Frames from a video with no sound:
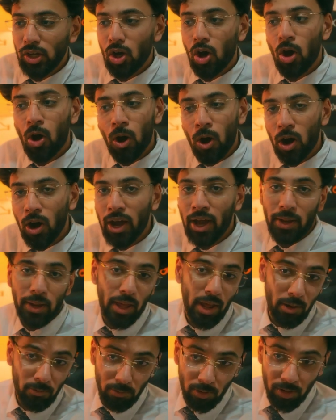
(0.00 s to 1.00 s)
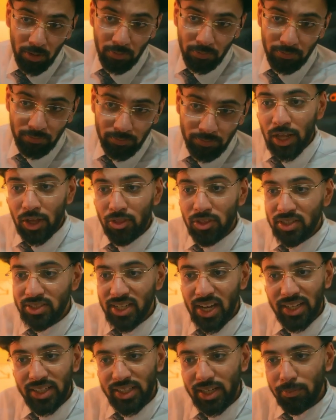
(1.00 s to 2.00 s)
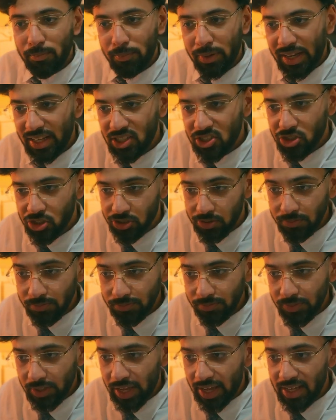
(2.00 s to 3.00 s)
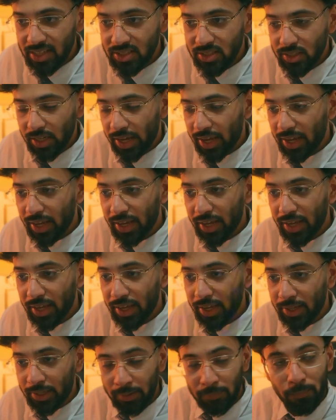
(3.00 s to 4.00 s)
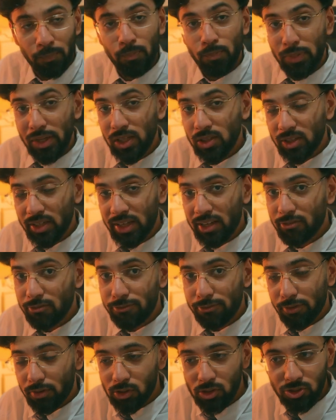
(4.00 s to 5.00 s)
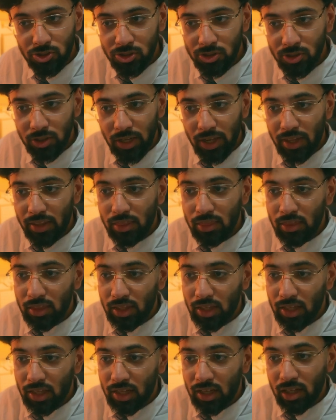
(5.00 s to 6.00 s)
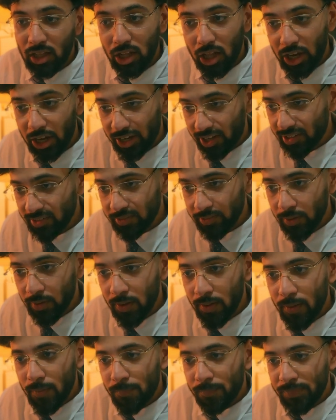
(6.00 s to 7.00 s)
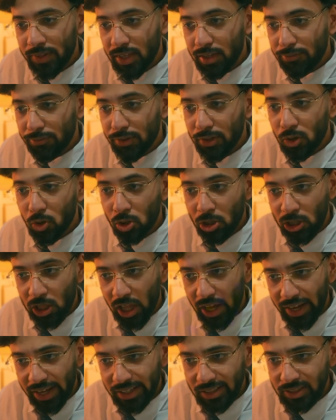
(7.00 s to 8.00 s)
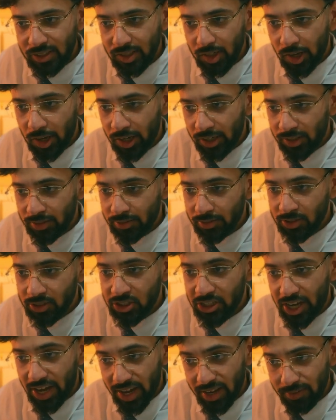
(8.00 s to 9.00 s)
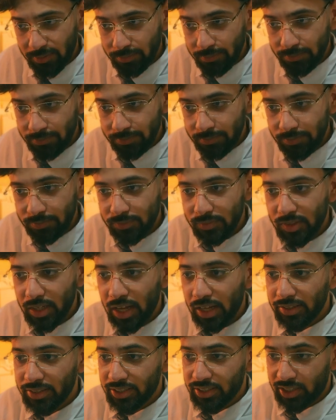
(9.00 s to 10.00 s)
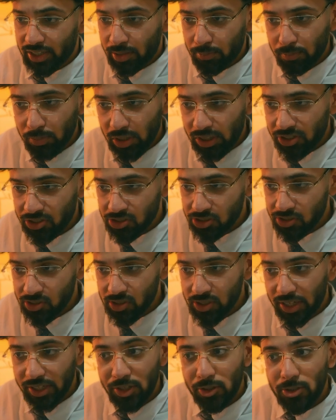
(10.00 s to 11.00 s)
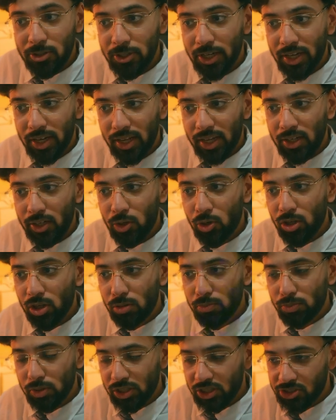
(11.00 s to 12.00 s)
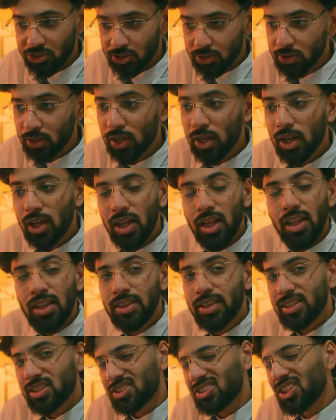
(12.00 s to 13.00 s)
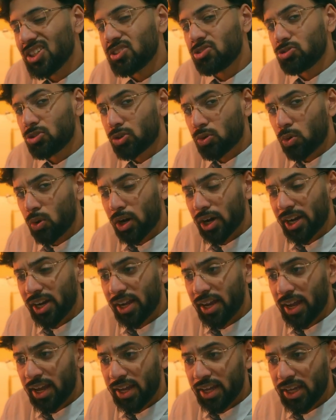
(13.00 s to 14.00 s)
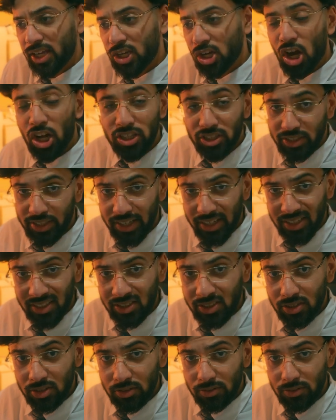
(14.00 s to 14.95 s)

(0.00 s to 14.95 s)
or an error. Now the chat completion is a built-in function in the client. If you go client.chat and then completions and you create a new completion, this does require a context